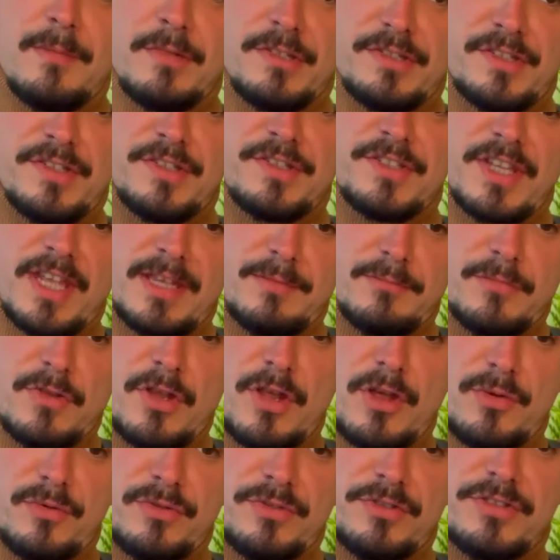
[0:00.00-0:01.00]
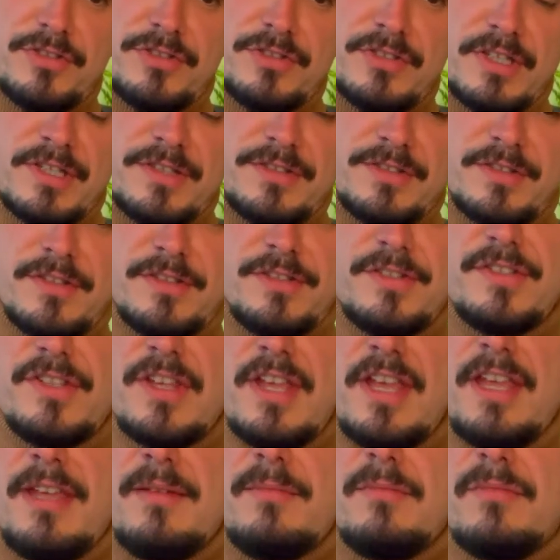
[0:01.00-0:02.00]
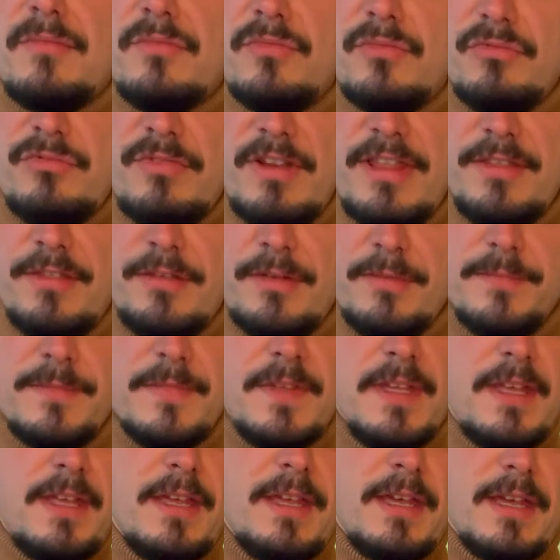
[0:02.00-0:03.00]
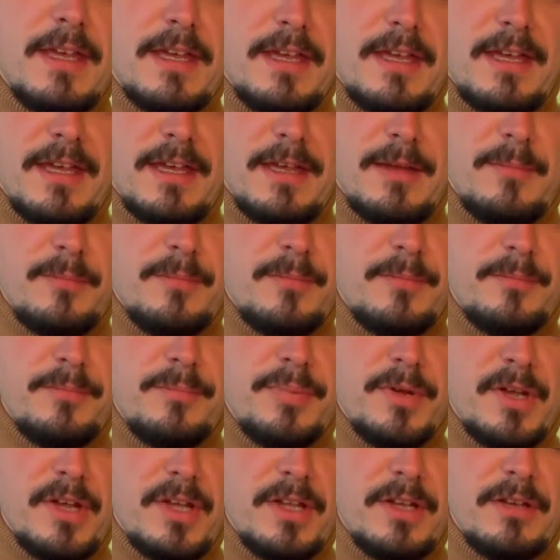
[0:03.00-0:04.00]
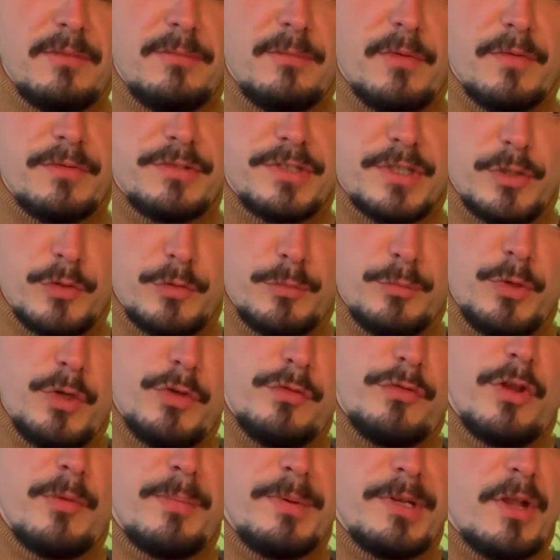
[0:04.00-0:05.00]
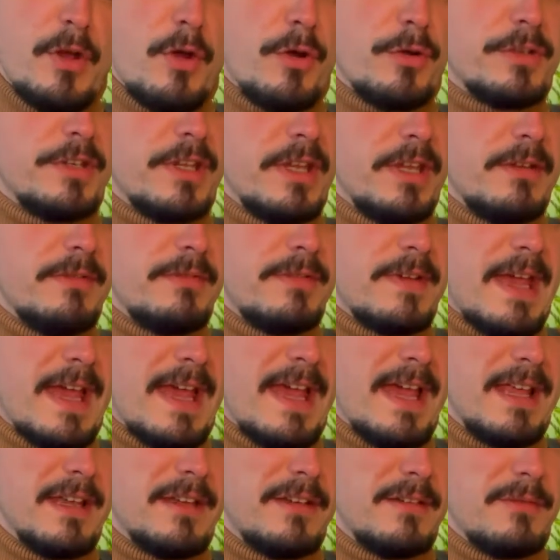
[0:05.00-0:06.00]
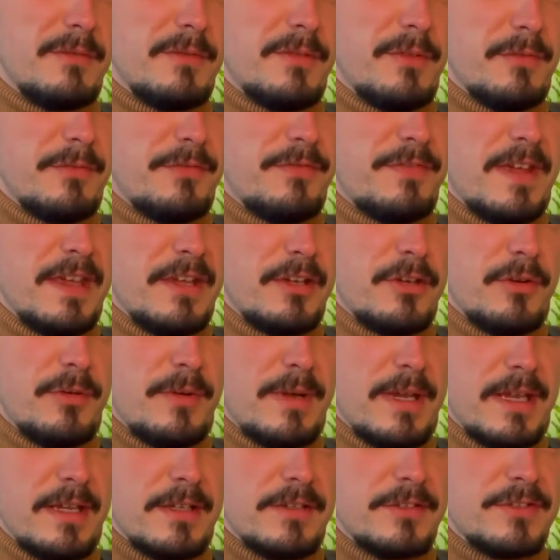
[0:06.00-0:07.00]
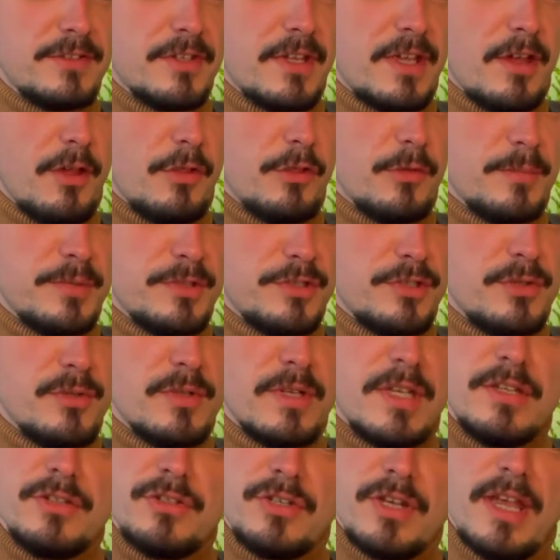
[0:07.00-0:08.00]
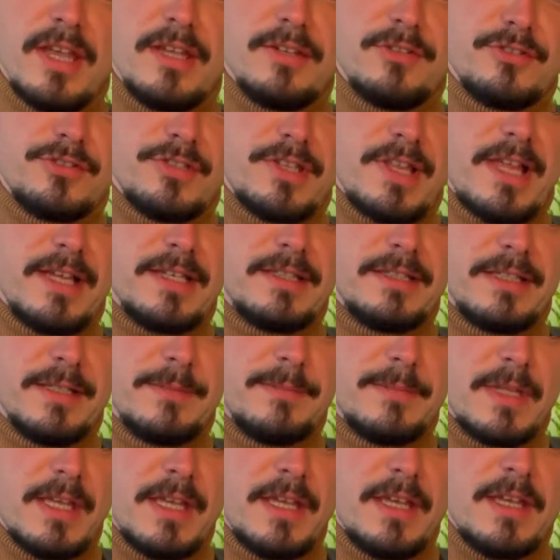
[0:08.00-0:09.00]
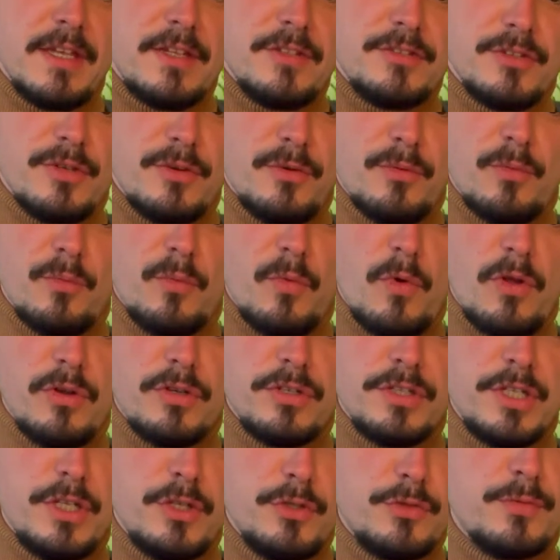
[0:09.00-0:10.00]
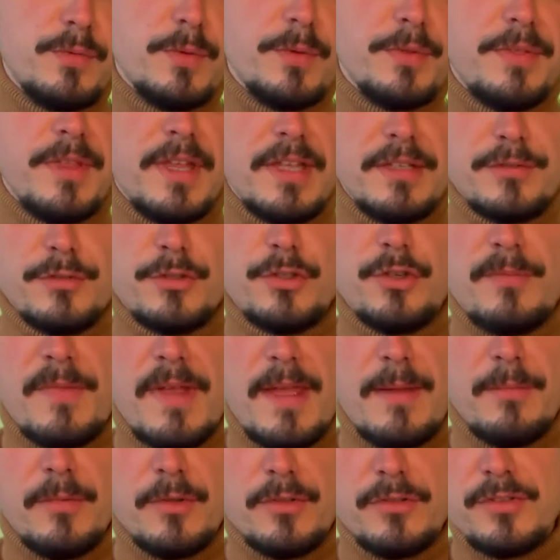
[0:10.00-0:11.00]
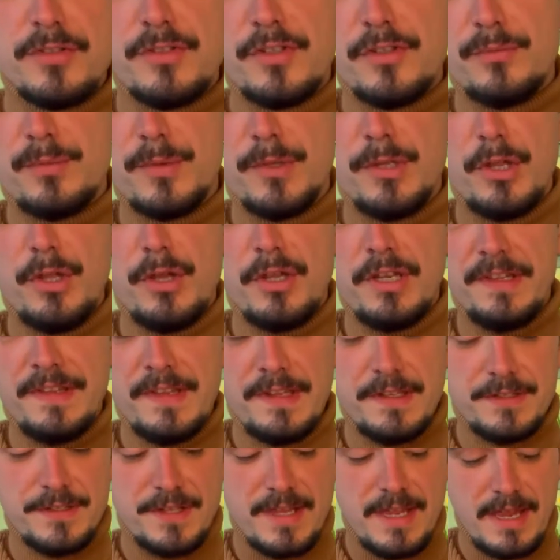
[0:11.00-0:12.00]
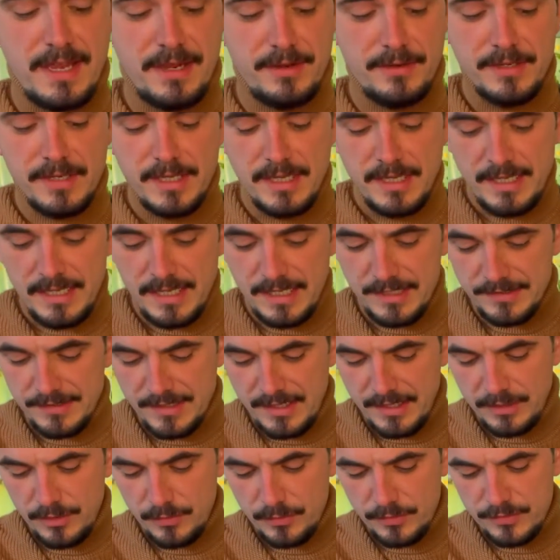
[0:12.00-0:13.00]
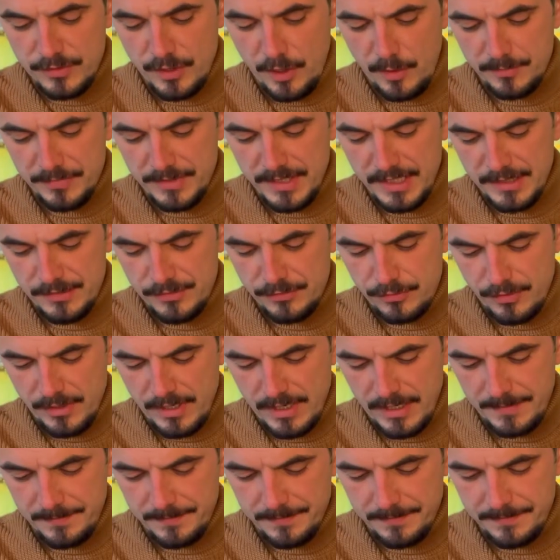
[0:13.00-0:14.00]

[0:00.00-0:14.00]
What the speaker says: It's the same notes, it's the same rhythm, but obviously we've moved up an octave and the fingerings on the bouzouki change slightly. So one useful thing to remember, just as we're learning this now, is that your top D string